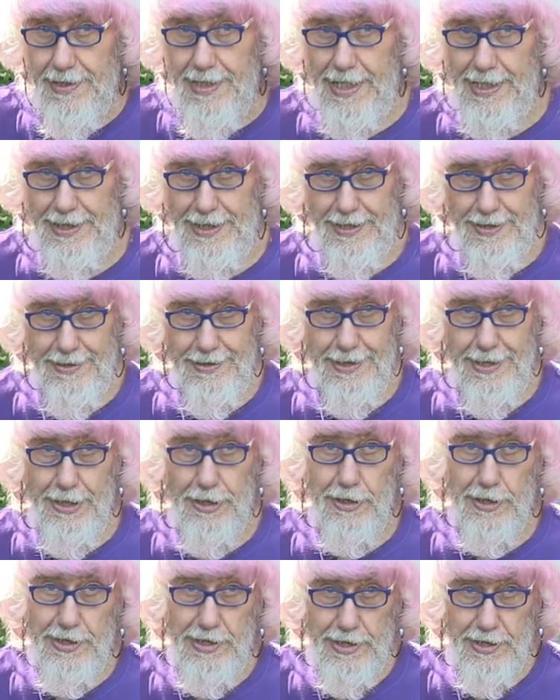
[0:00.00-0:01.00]
thank
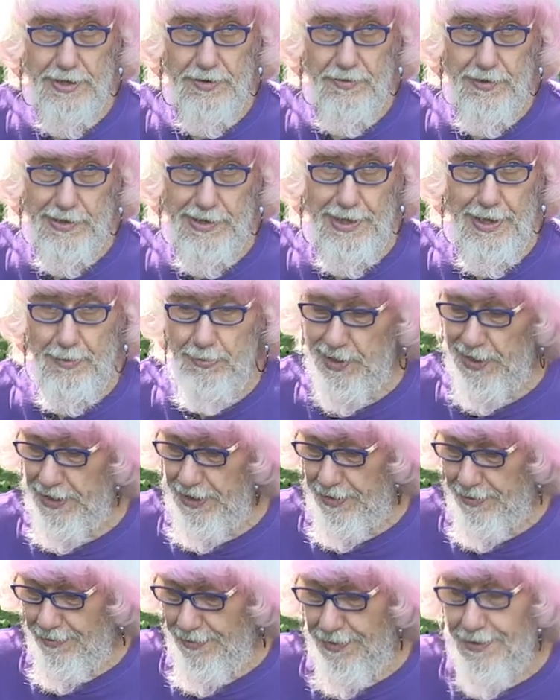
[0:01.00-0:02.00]
the audience for coming.